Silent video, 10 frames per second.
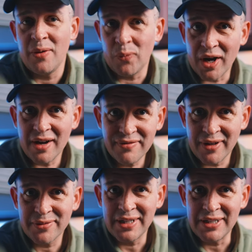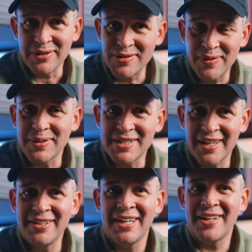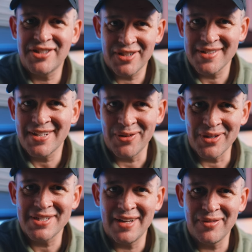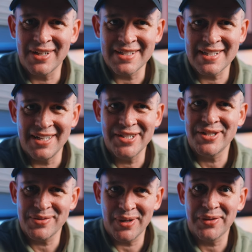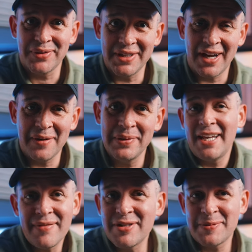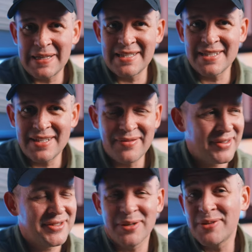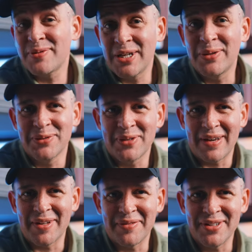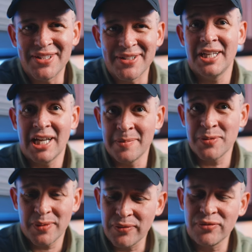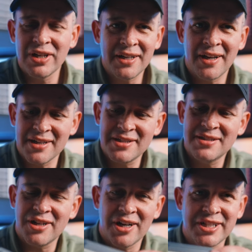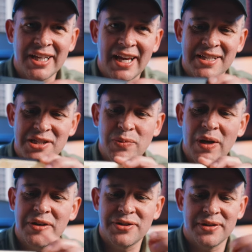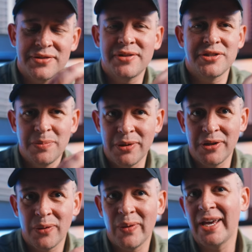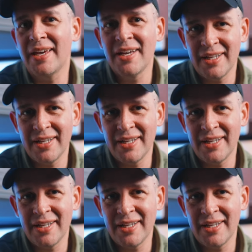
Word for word: And what I found really useful is that you can adjust the noise level cancellation as well through the app. And every space is different, so it's really cool to have that feature. It comes with a really nice charging case as well, so as soon as you put it away,